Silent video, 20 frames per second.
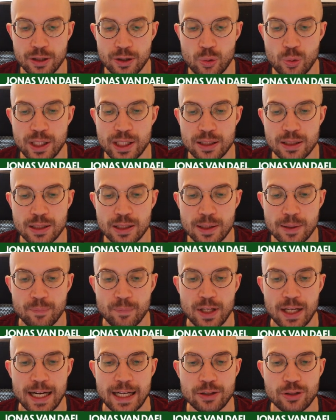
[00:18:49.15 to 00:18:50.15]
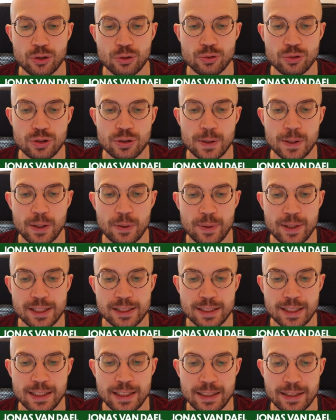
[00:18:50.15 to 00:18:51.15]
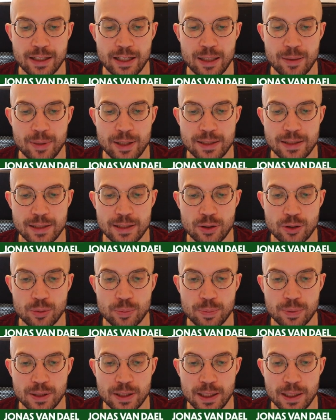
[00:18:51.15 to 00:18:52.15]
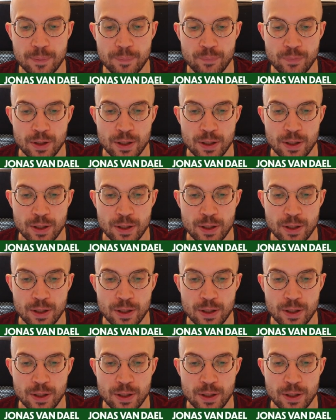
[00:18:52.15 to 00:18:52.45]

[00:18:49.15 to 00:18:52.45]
quickly and don't really waste any time in the opening.